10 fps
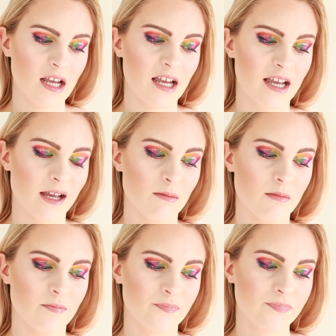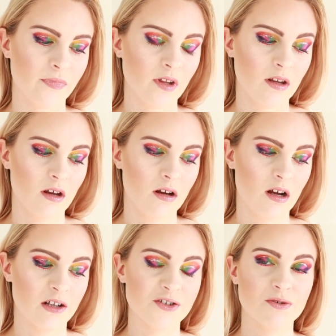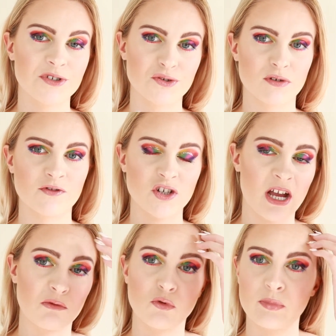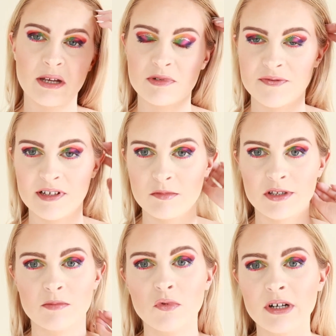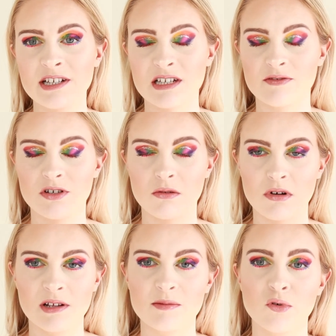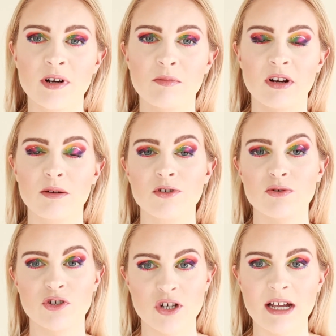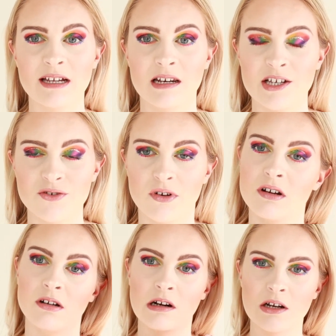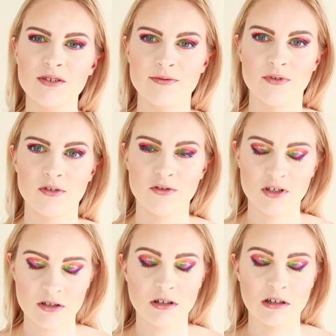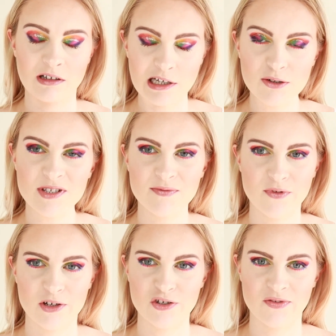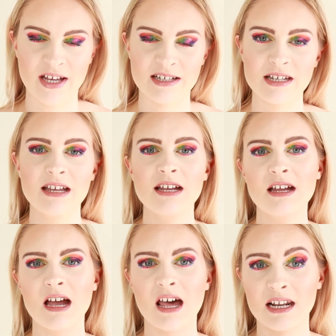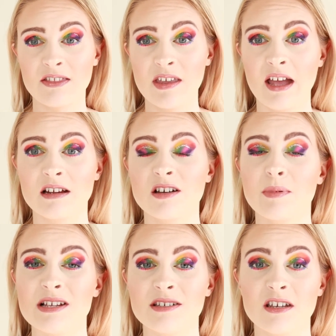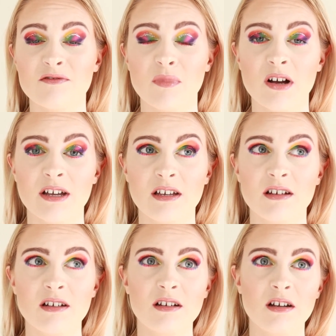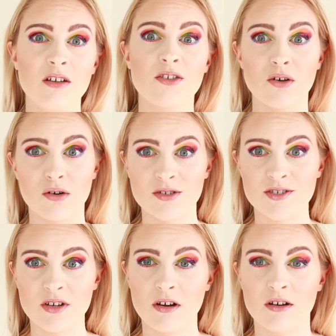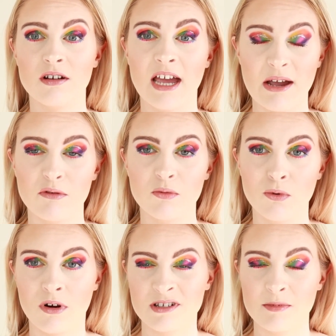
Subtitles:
I'll do a sort of check. I won't be able to film in the morning, so I have to go early in the morning, but I will do a check-in later on, and I'll include some footage of that, and at the end I'll basically give my thoughts on how it works.